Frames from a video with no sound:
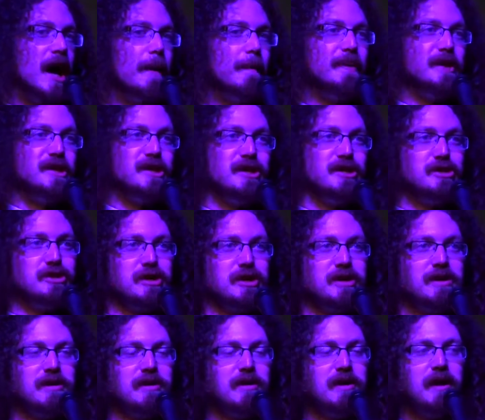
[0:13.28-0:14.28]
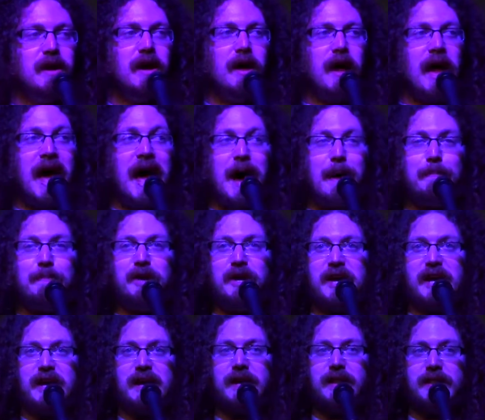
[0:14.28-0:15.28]
competition
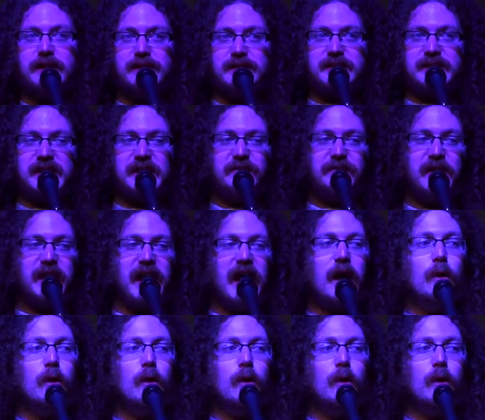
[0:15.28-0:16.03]
happening this evening,